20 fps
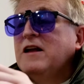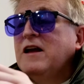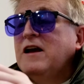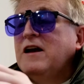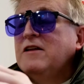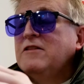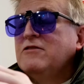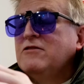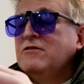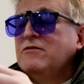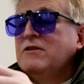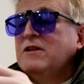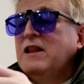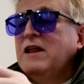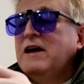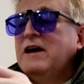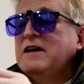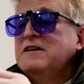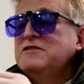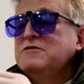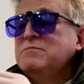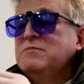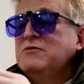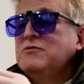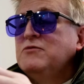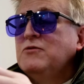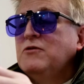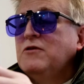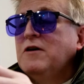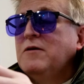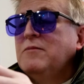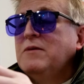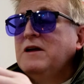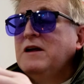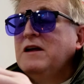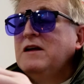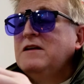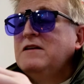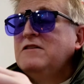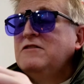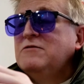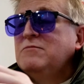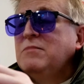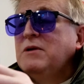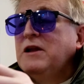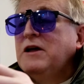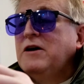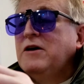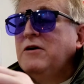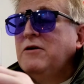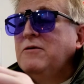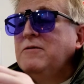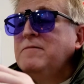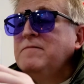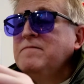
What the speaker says: gather of glass before I begin to blow.